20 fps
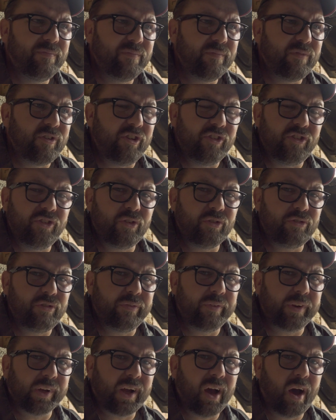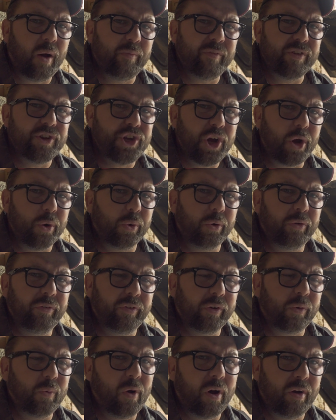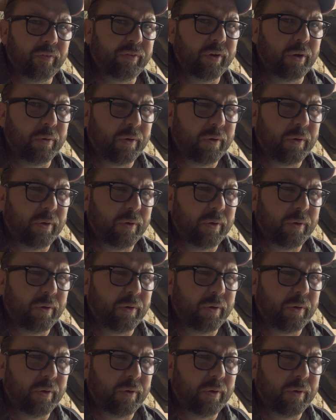She's not driven a car with a choke for quite a few